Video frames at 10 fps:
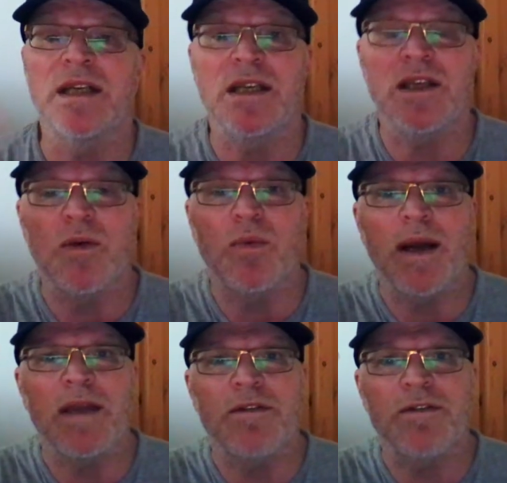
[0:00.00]
your
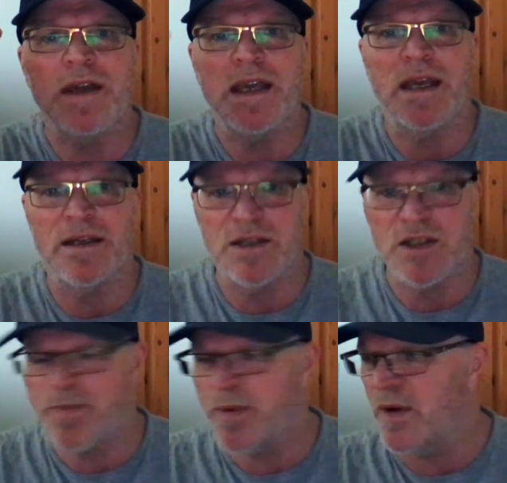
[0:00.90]
way of thinking, and
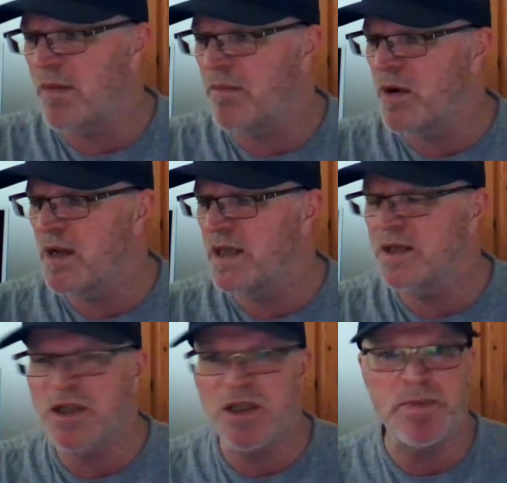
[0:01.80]
spirit. Mind and
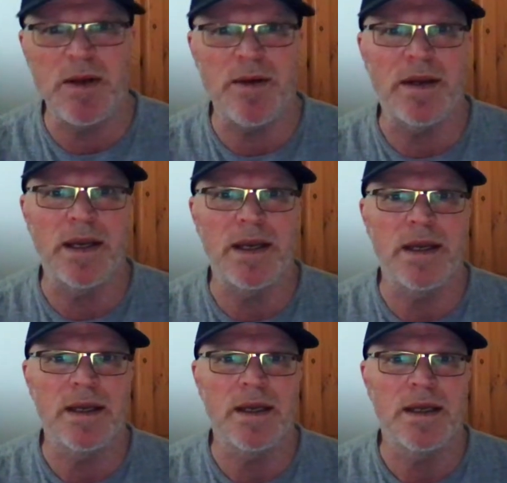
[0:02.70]
spirit.
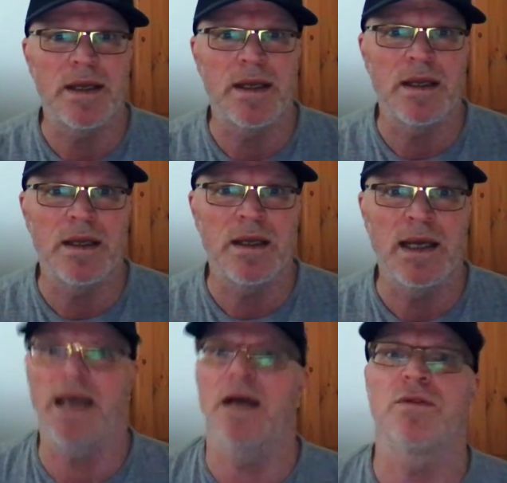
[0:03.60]

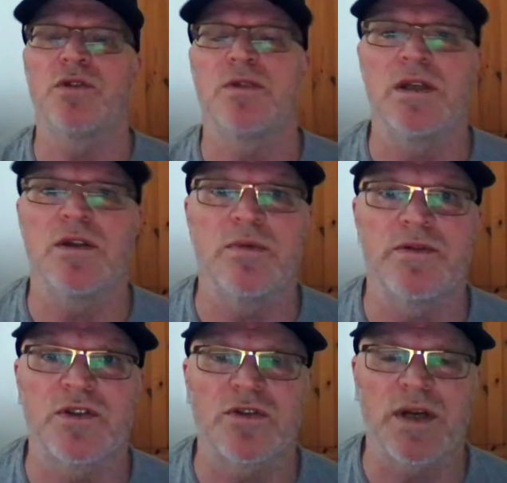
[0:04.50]
How do you deal with
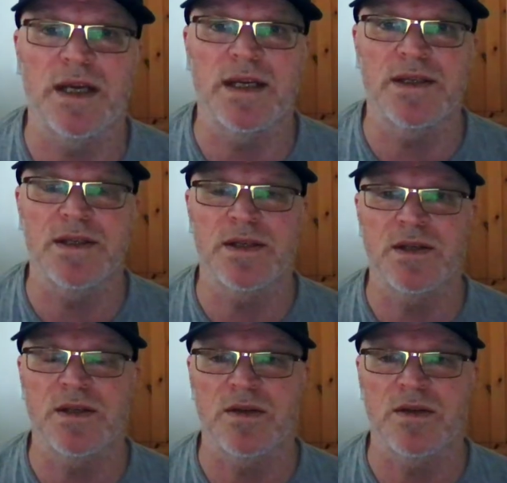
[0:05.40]
stress?